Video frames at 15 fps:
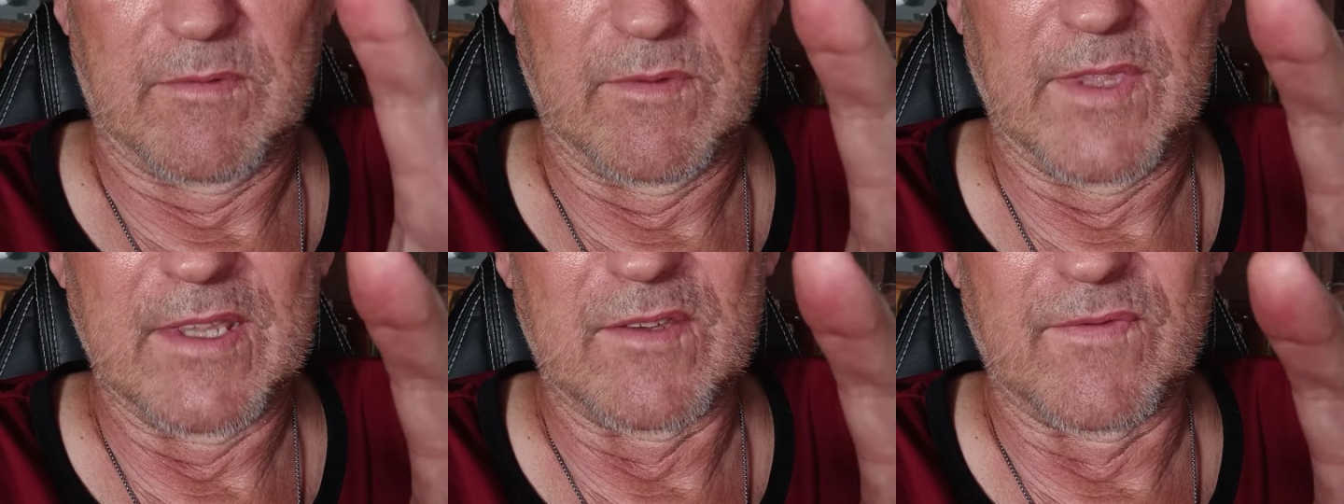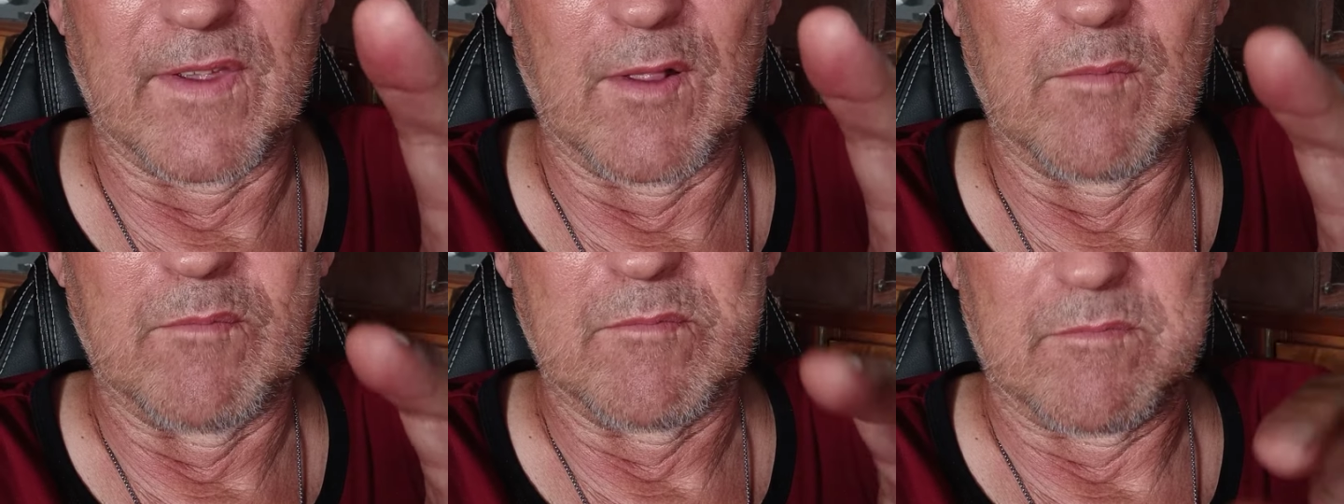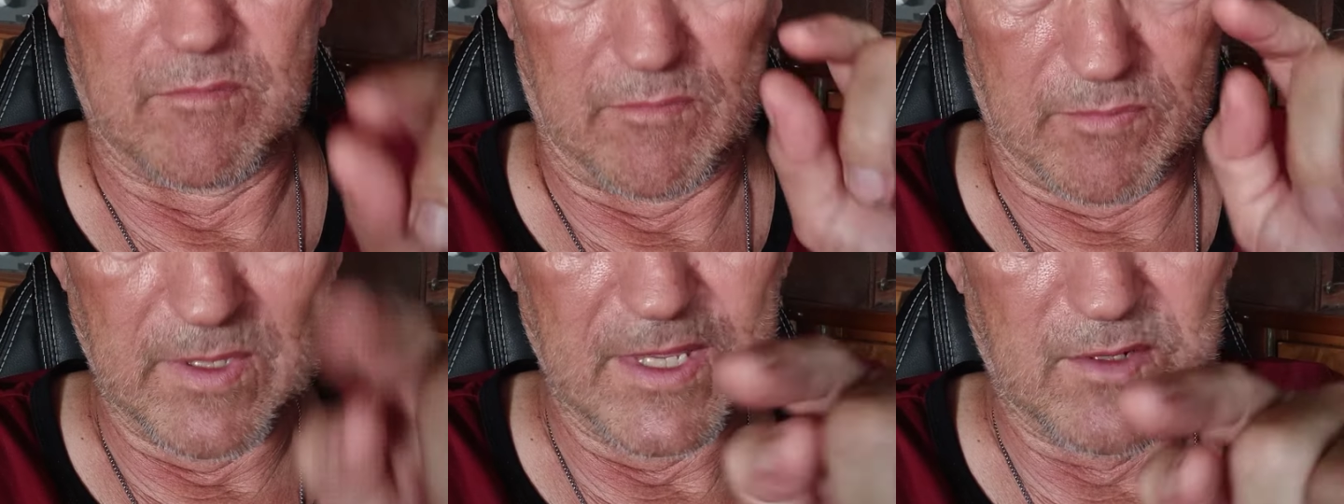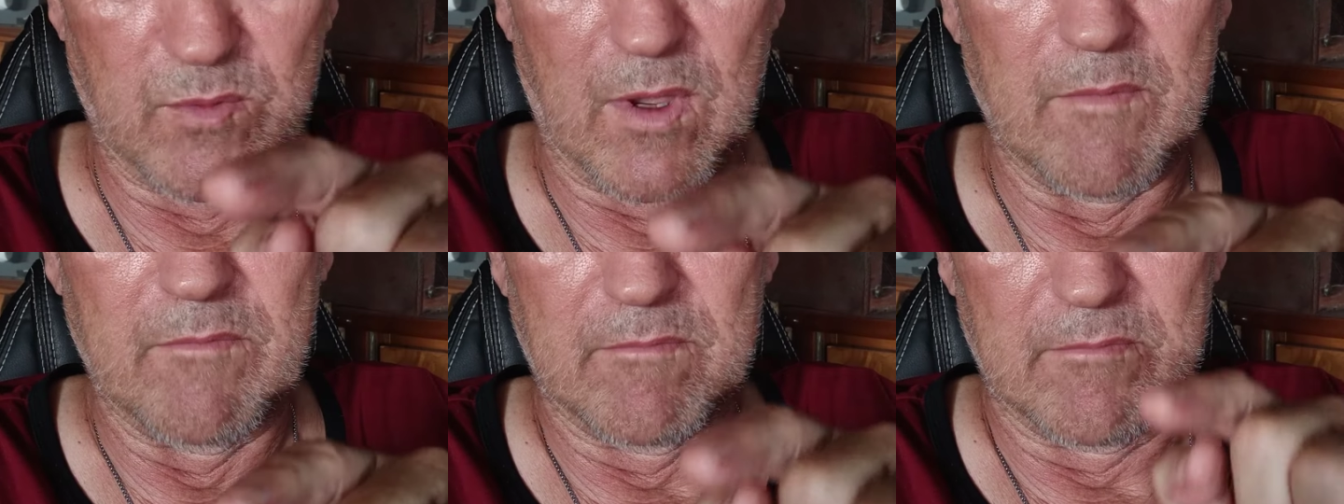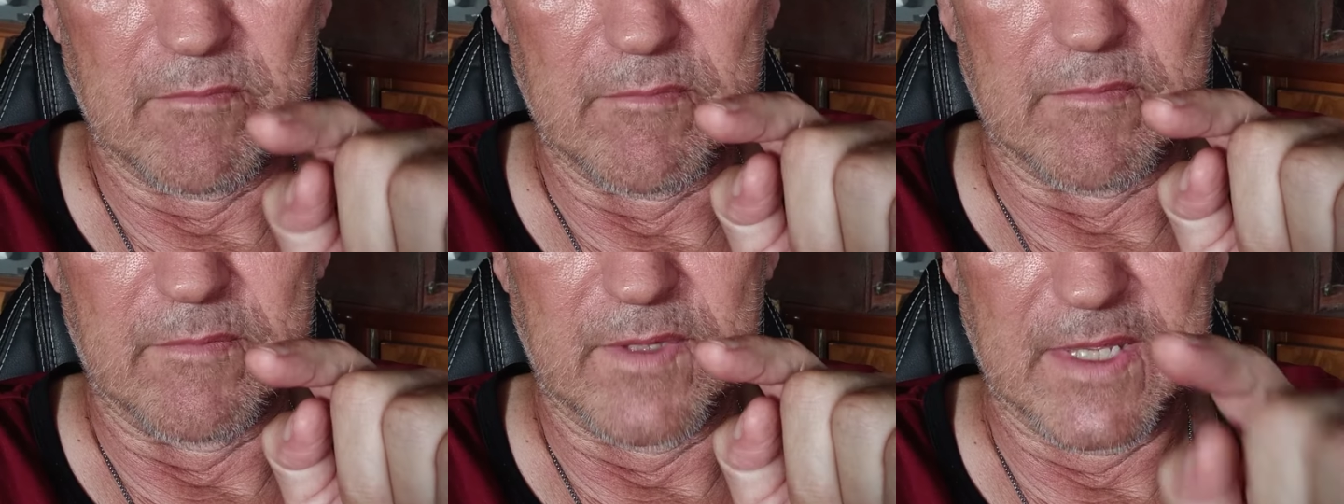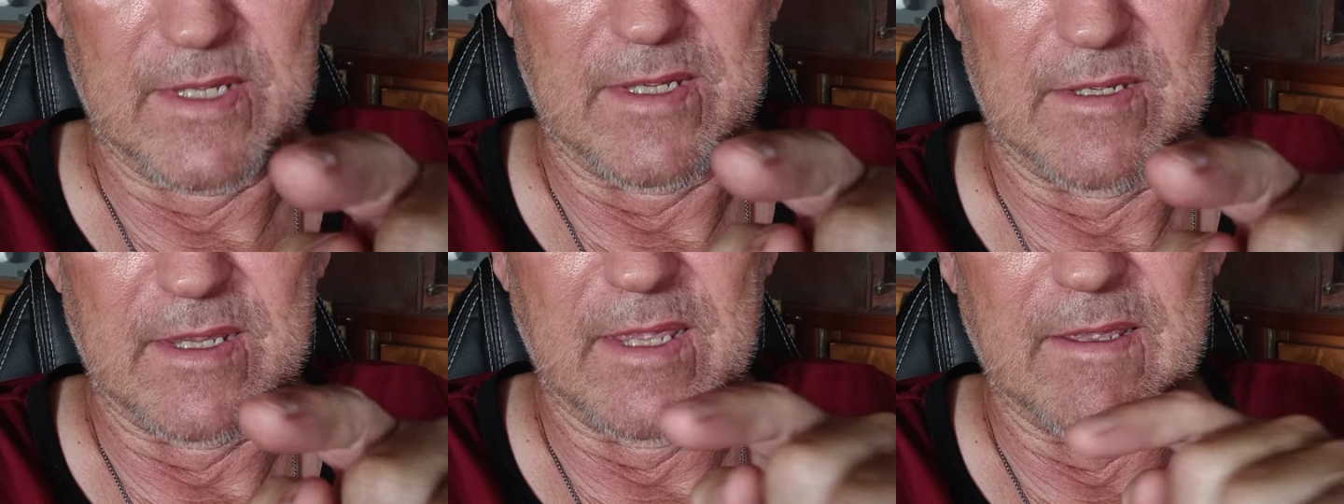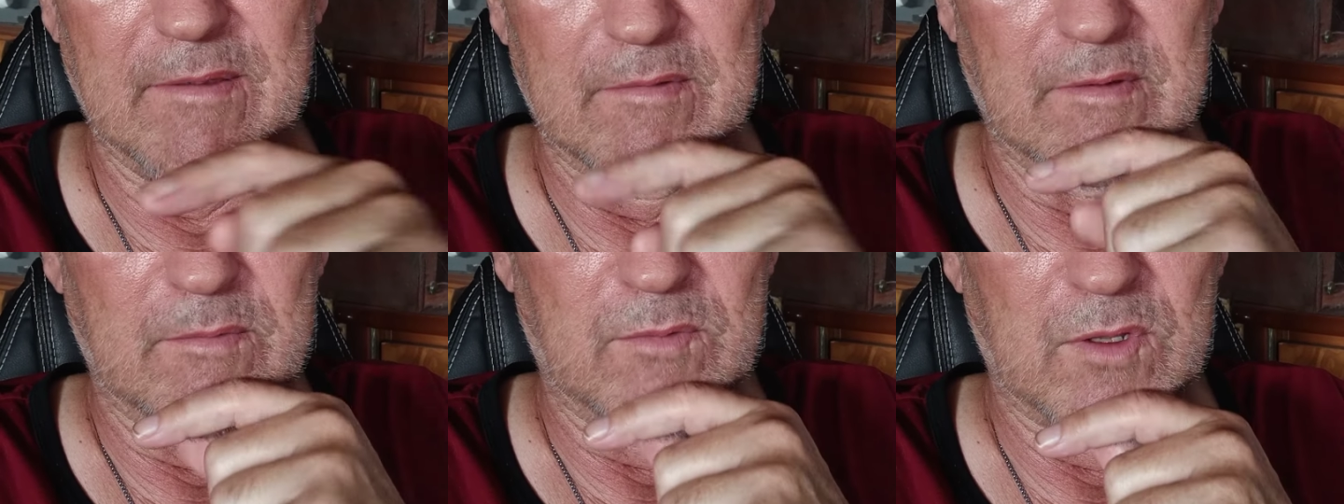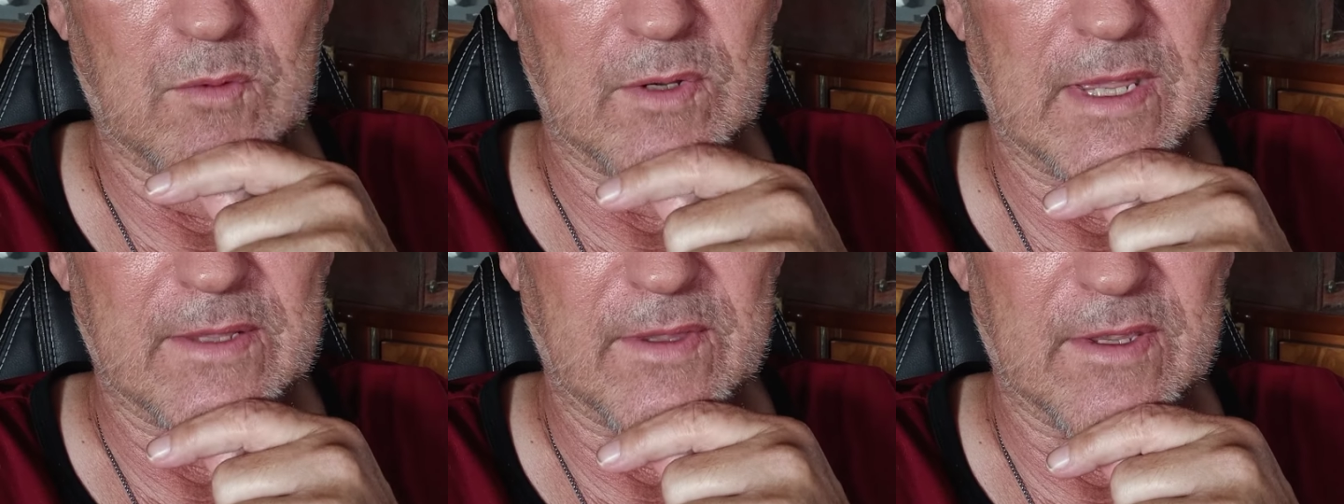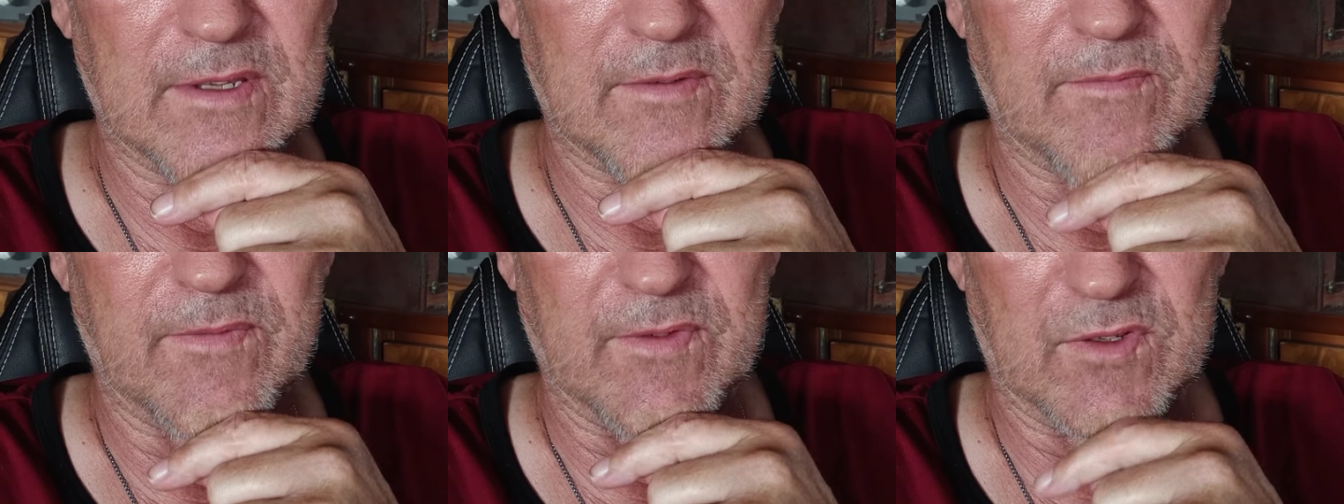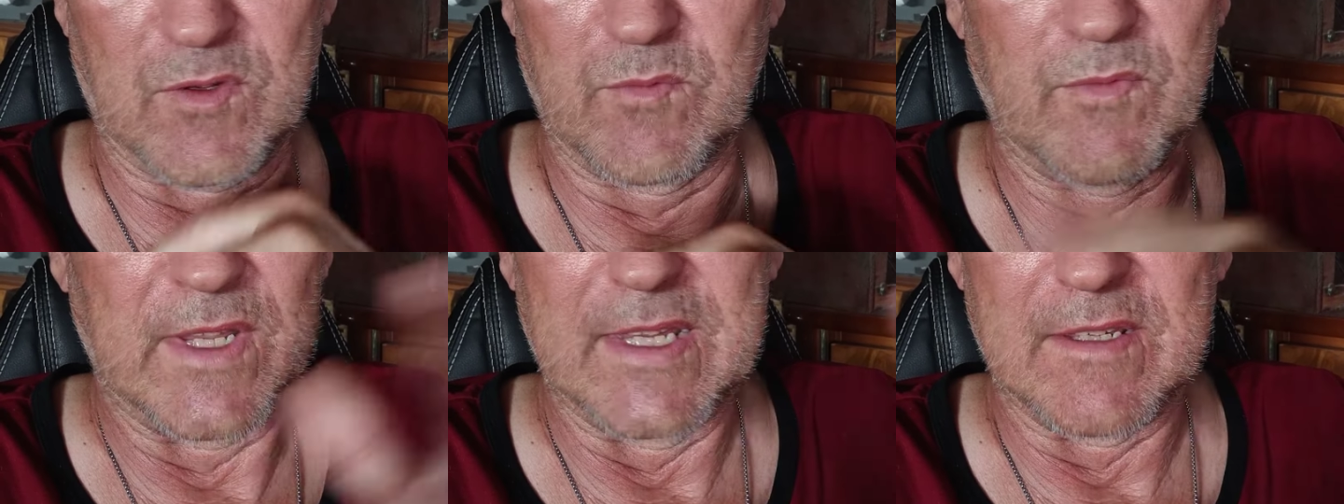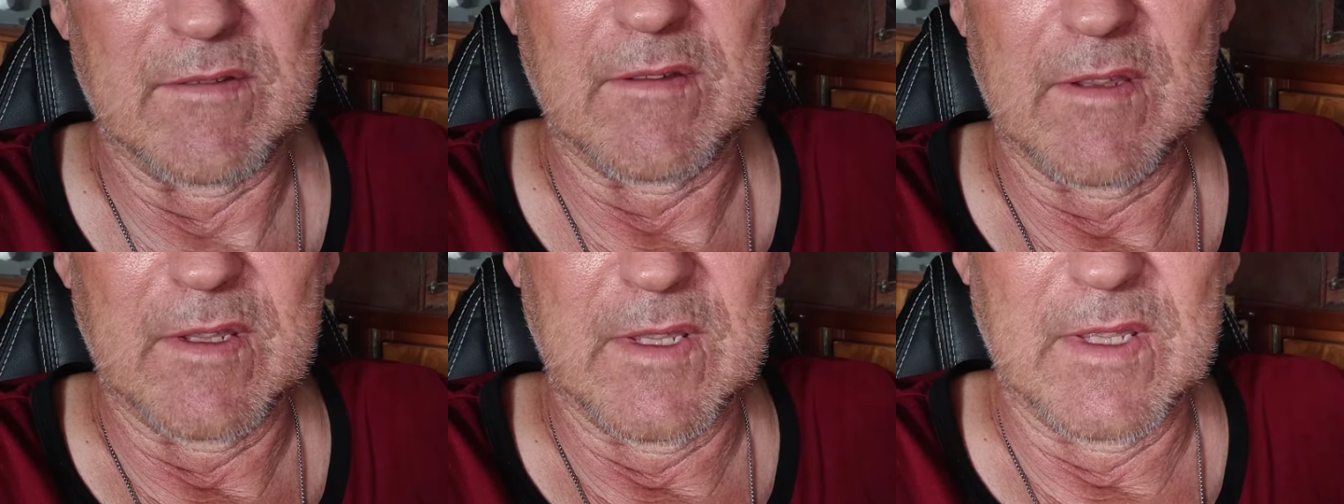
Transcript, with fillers: this film, this one, this is it, don't like this for some reason,